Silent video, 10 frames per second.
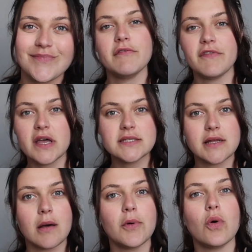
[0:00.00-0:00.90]
First
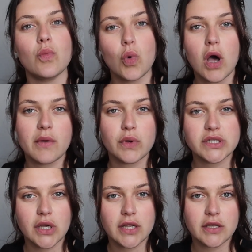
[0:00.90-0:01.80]
up on what I
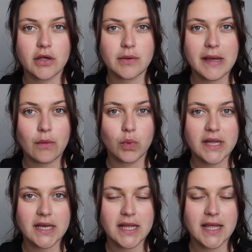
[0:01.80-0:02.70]
wish I had known about
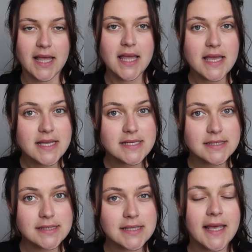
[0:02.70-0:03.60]
weaning
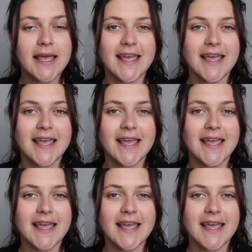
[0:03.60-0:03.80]
is